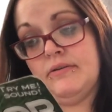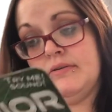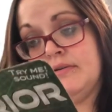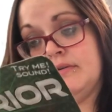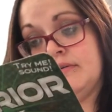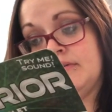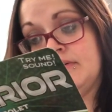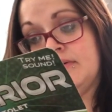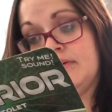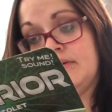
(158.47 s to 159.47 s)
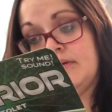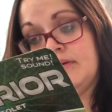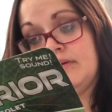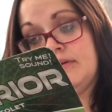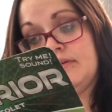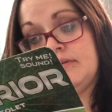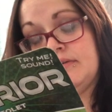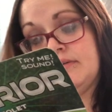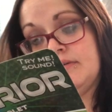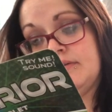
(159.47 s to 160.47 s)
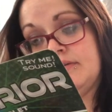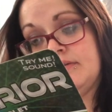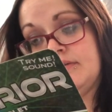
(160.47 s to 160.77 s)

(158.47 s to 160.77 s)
(silence)